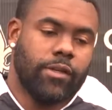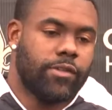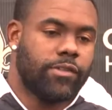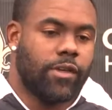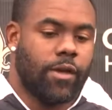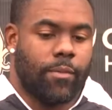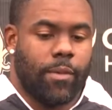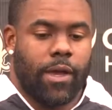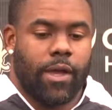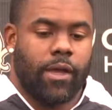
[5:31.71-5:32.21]

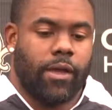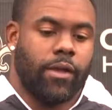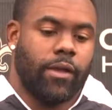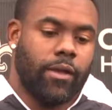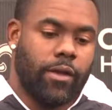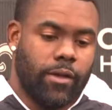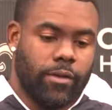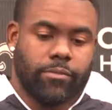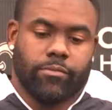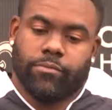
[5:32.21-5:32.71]
something I,
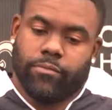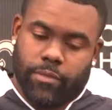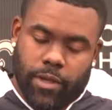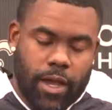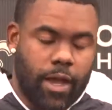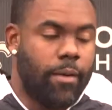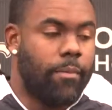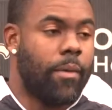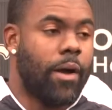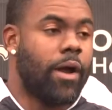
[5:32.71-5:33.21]

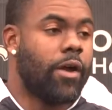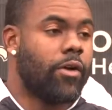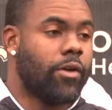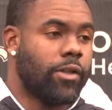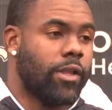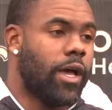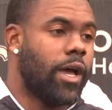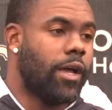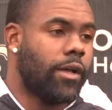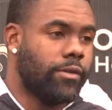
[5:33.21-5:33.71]
I admire
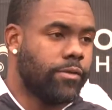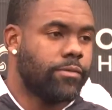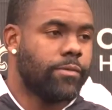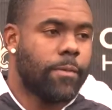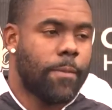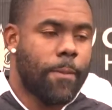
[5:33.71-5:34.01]
a lot.